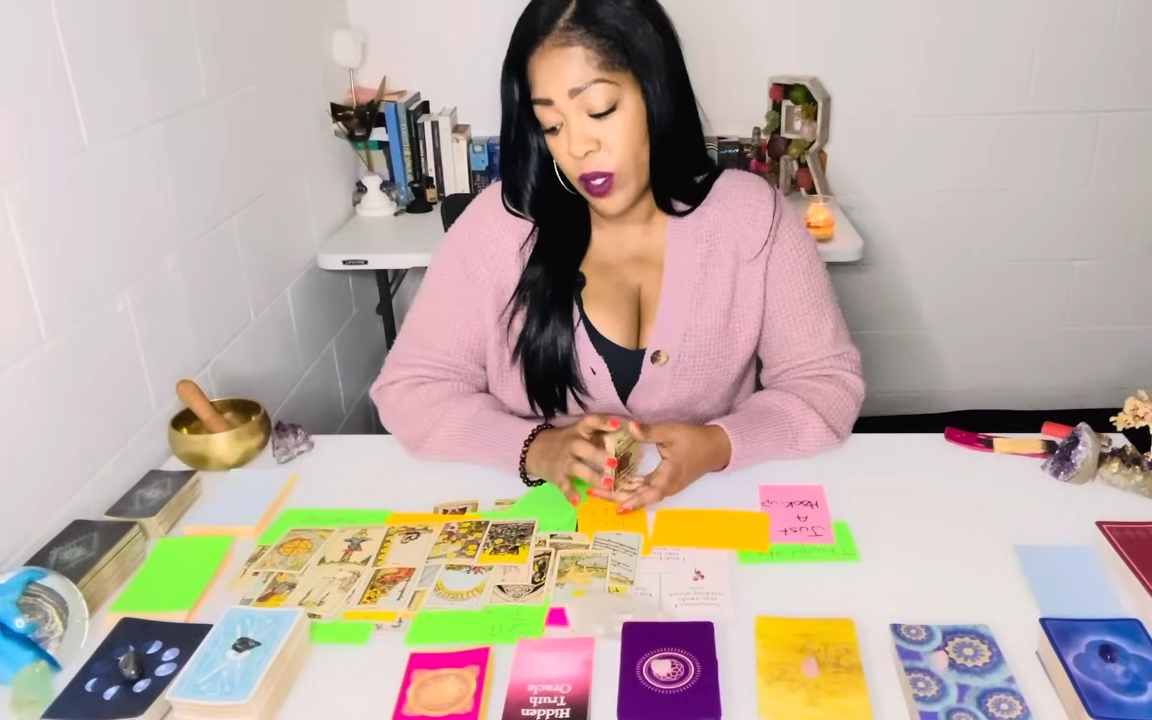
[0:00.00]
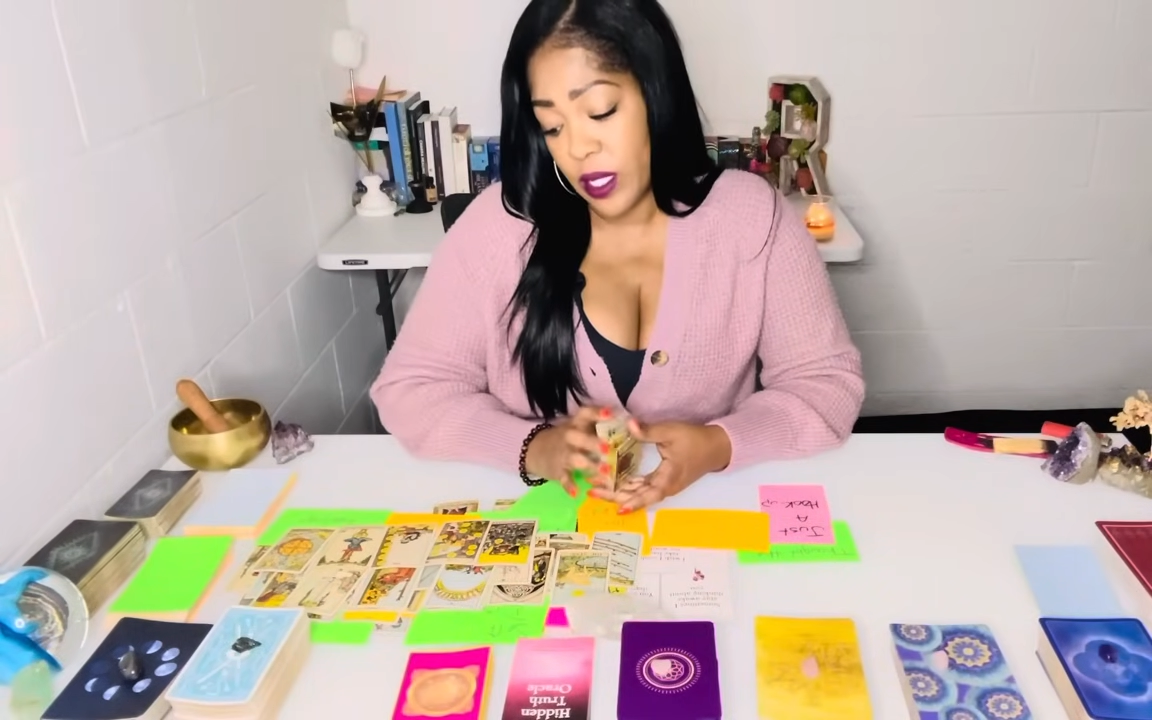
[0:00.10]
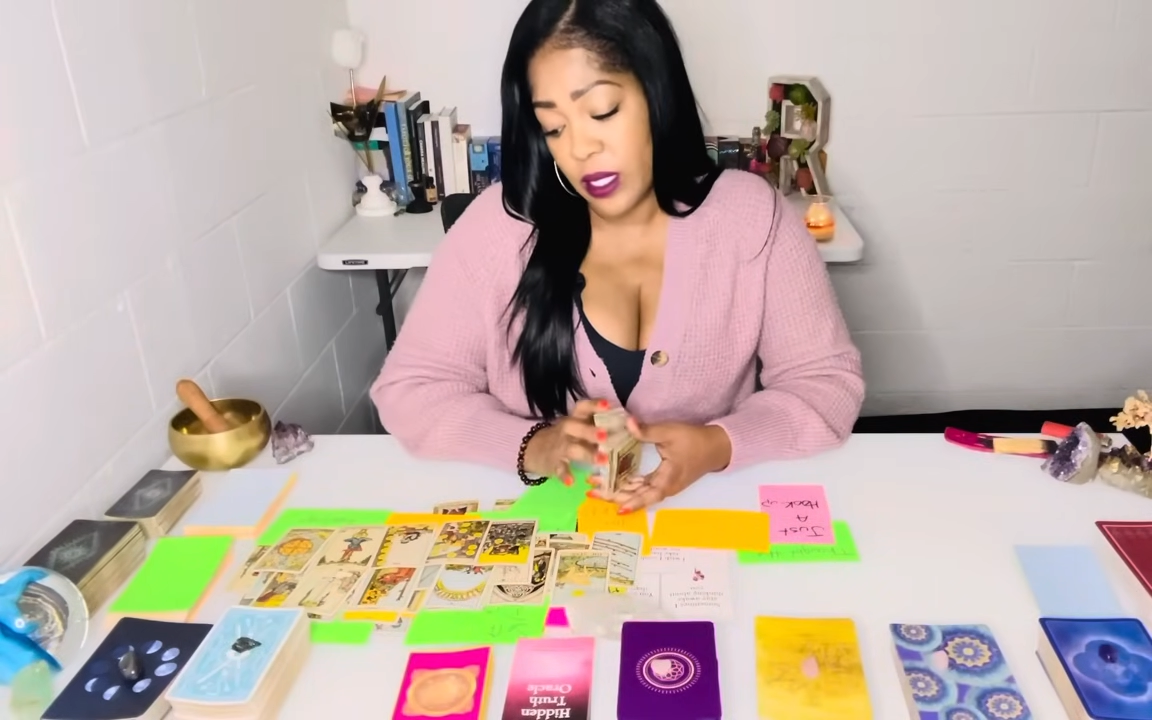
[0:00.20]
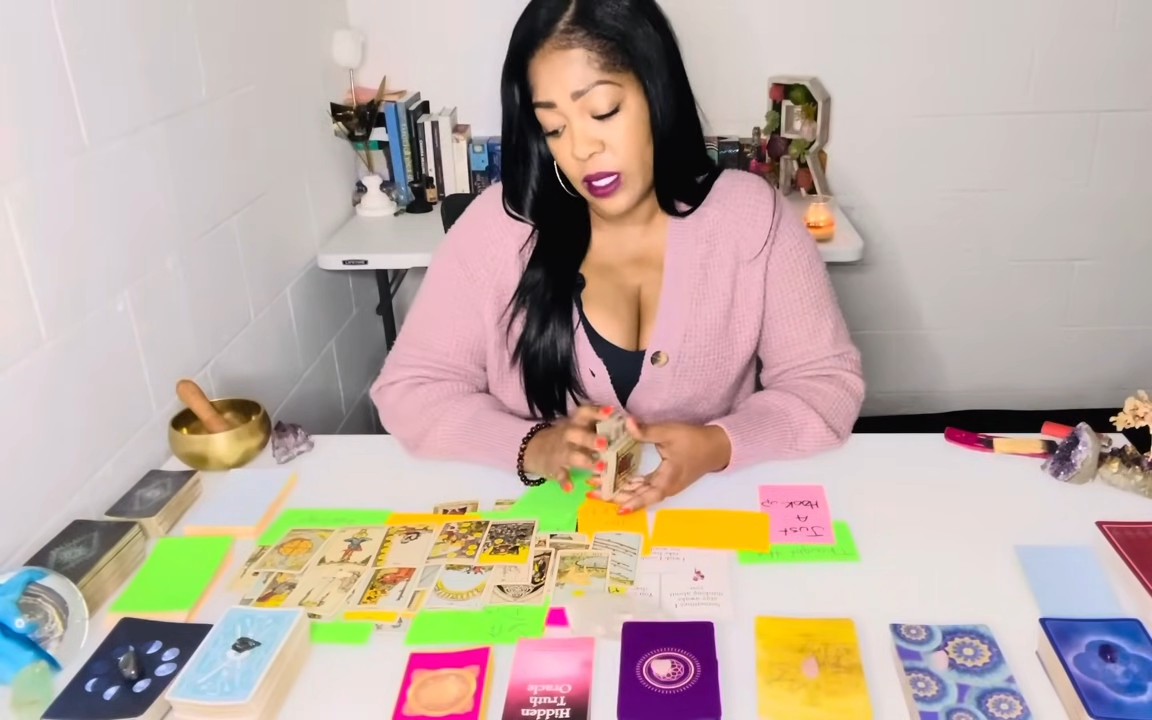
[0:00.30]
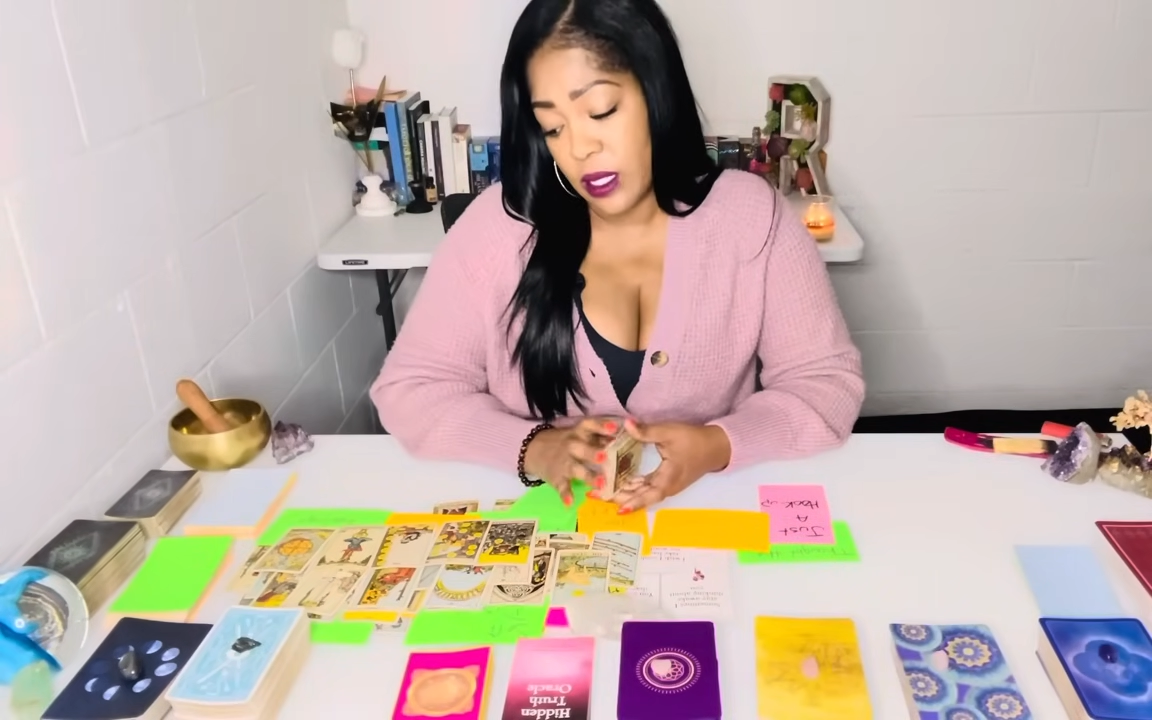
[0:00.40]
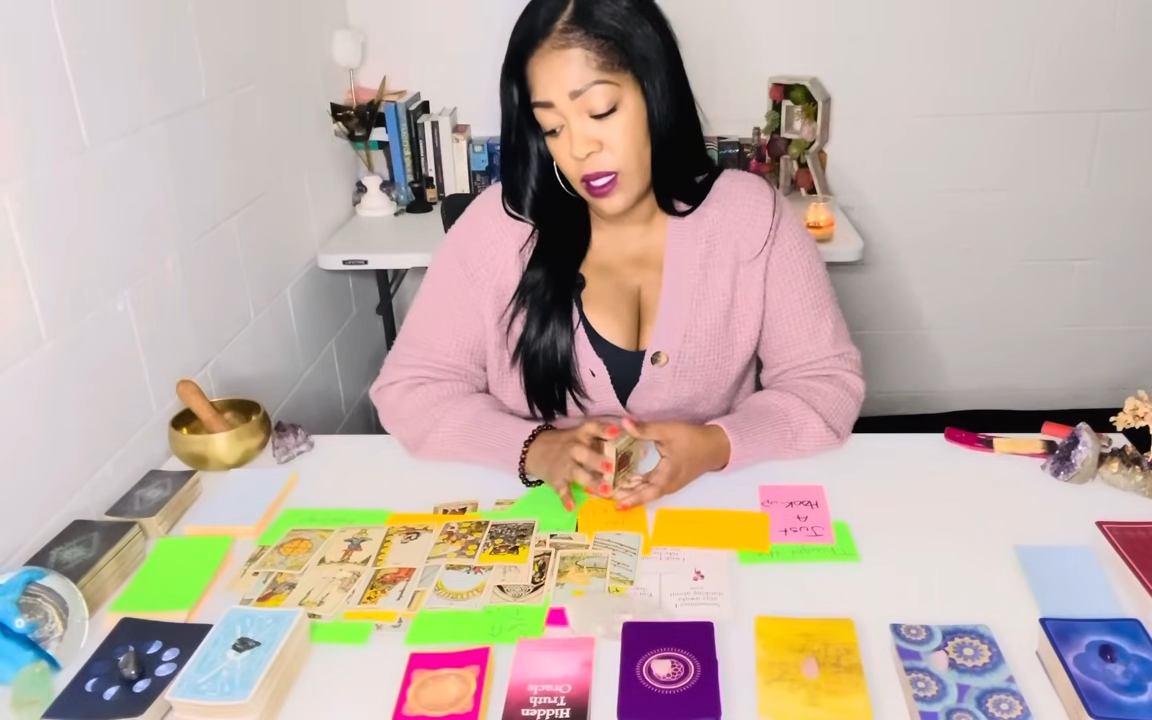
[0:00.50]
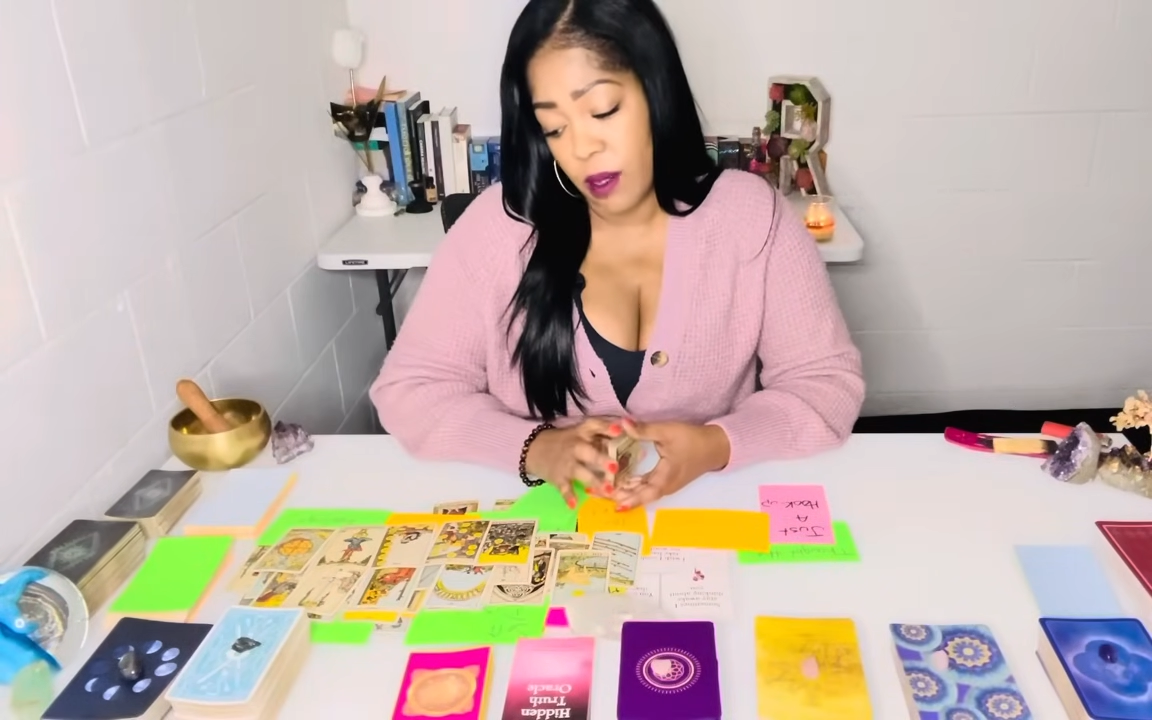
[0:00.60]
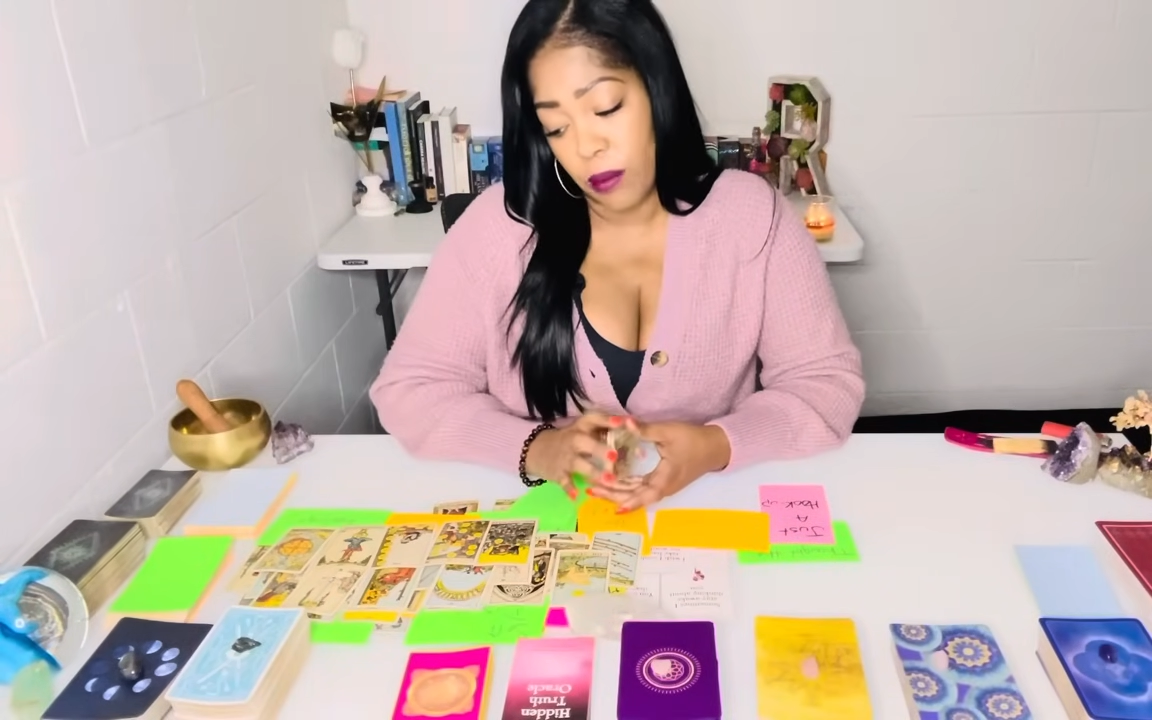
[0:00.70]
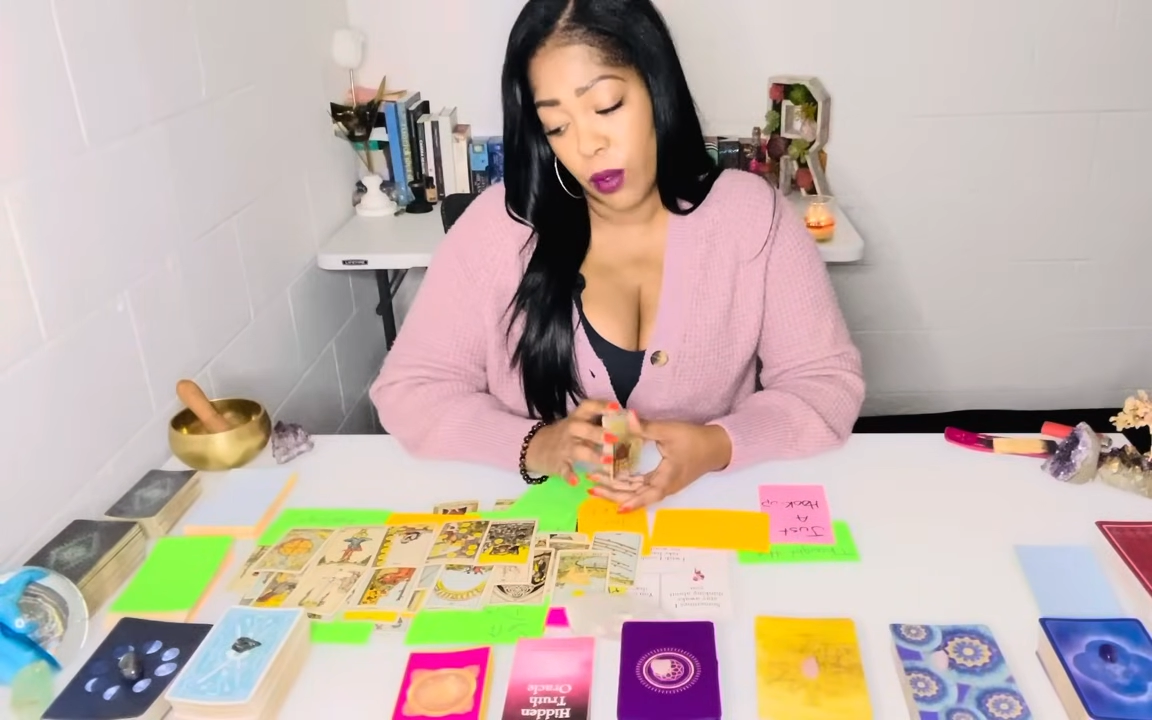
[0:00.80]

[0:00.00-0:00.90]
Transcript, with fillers: this is that